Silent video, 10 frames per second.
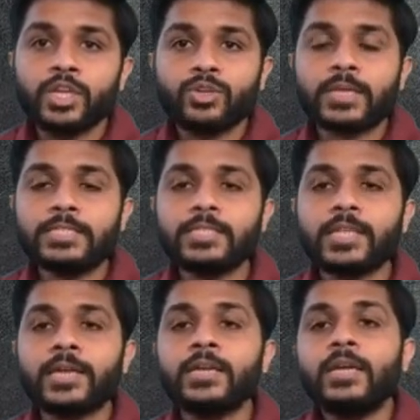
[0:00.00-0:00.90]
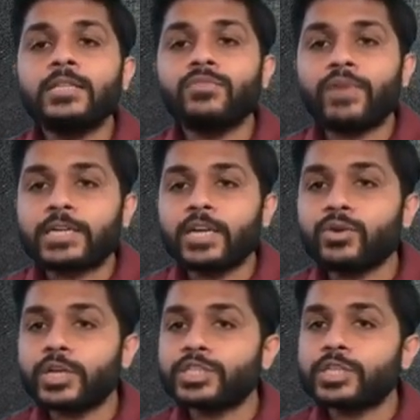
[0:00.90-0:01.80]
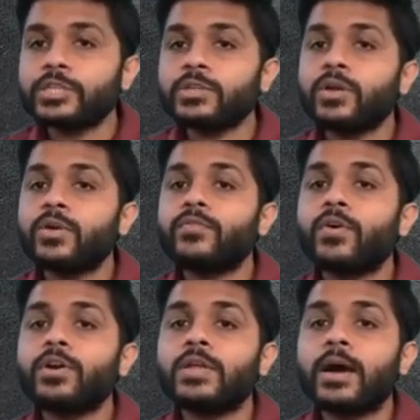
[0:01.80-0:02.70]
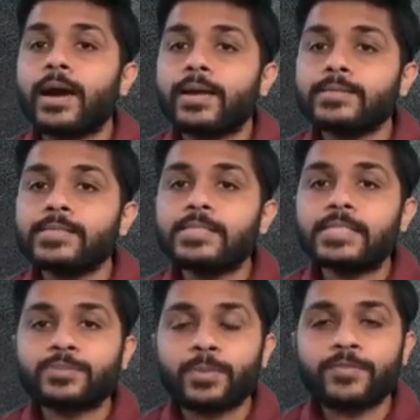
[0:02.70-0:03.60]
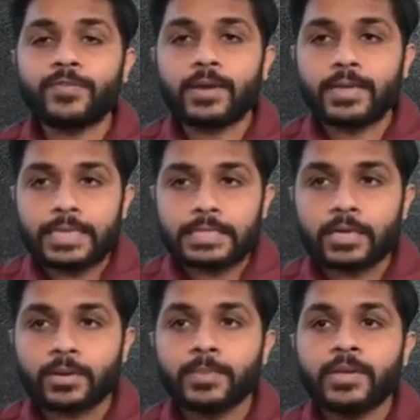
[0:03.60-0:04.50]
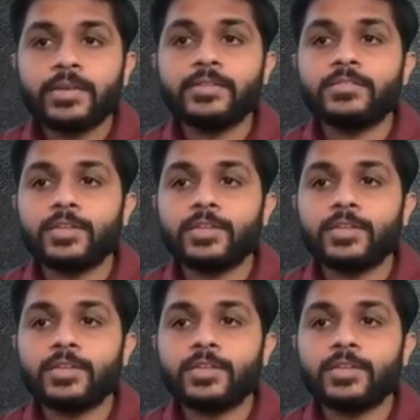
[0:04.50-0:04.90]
You can see that the vector location for the RST 6.5 interrupt is